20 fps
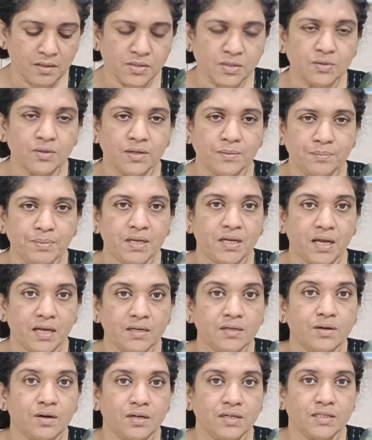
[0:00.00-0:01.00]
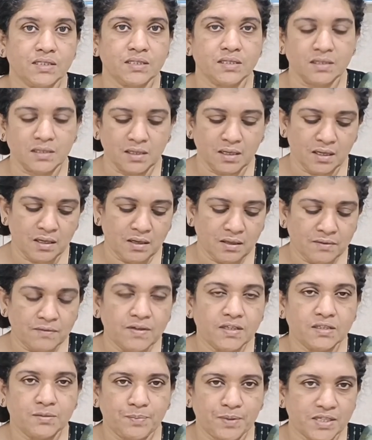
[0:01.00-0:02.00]
So a benign goiter
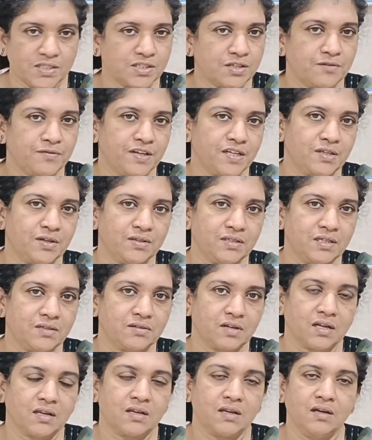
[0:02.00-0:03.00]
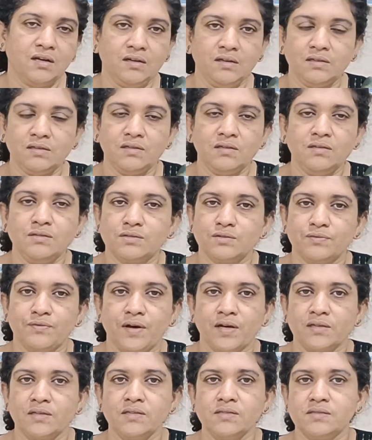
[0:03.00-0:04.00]
with pressure effect on the trachea,
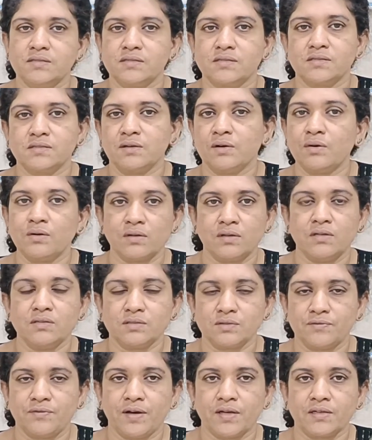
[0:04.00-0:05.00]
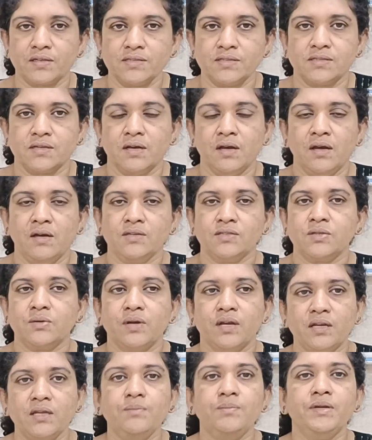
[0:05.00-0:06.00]
esophagus, or the esophagus. So
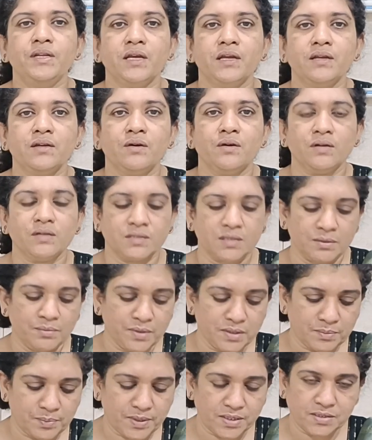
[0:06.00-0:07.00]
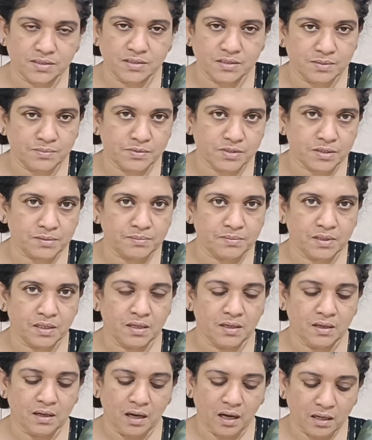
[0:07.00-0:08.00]
any benign goiter with pressure symptom.
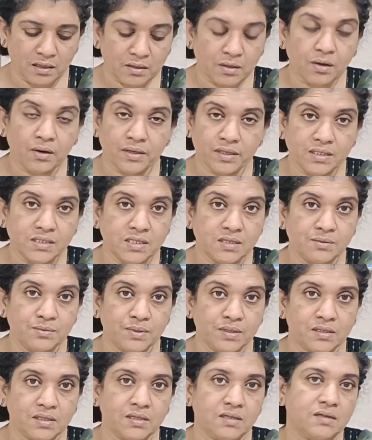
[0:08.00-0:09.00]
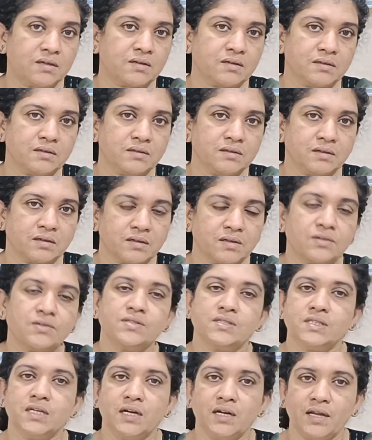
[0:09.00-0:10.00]
A goiter with a
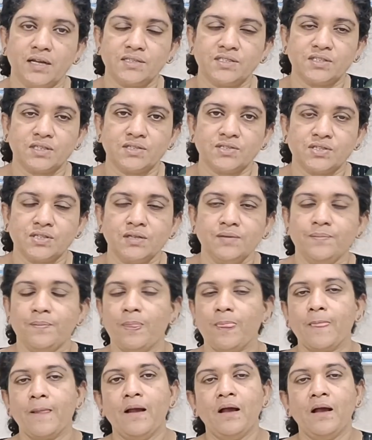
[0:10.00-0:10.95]
retrosternal extension.